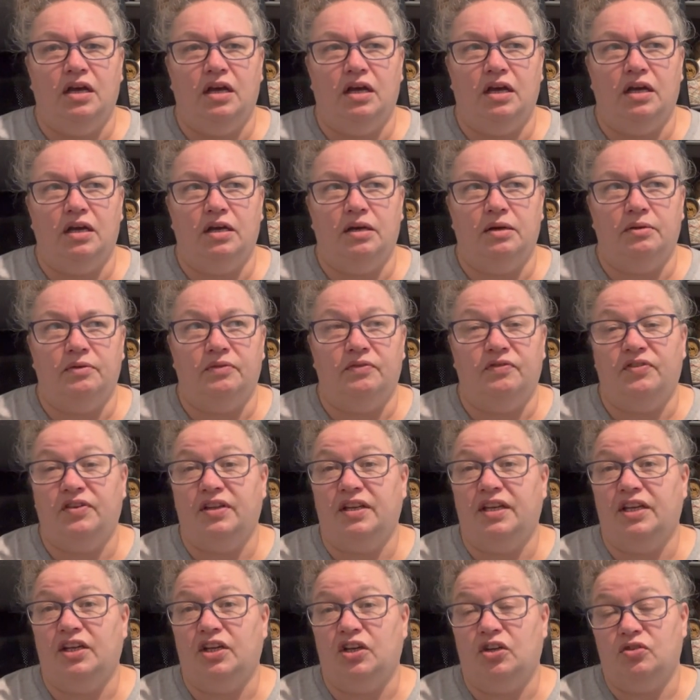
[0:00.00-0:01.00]

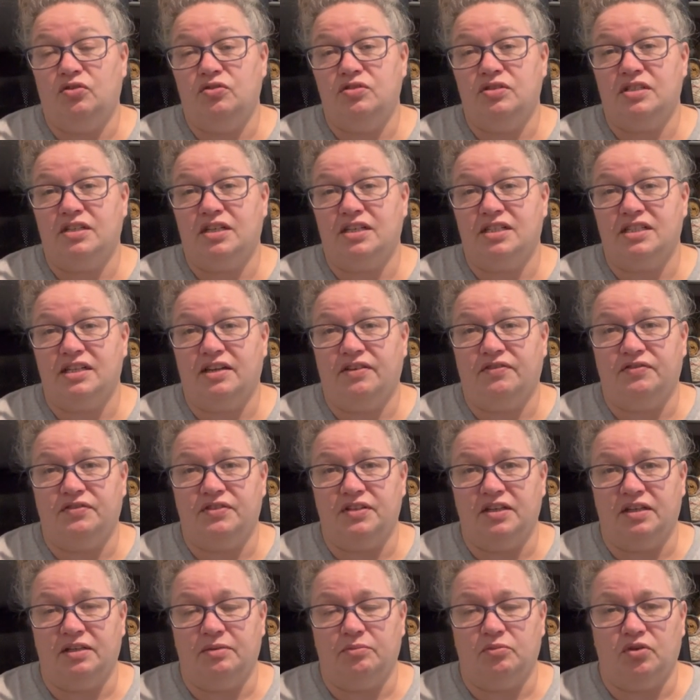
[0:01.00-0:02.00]
because I've
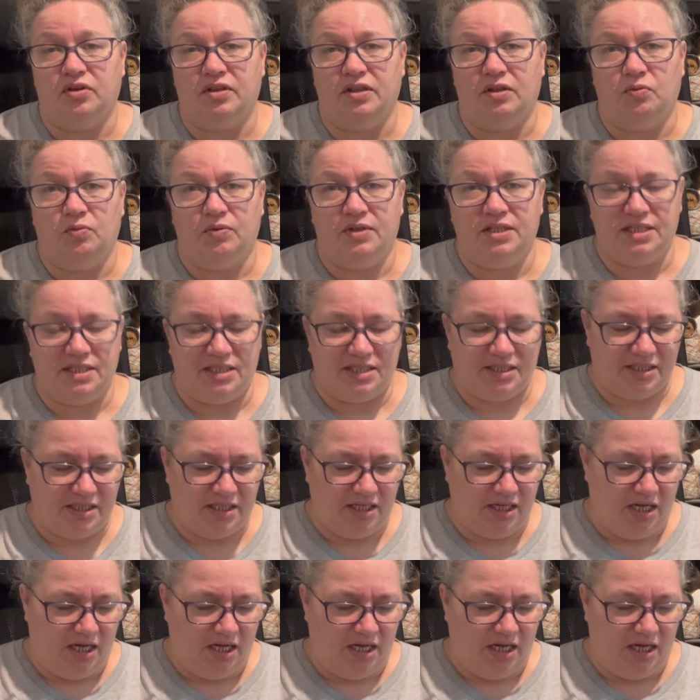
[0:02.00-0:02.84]
done it more than once.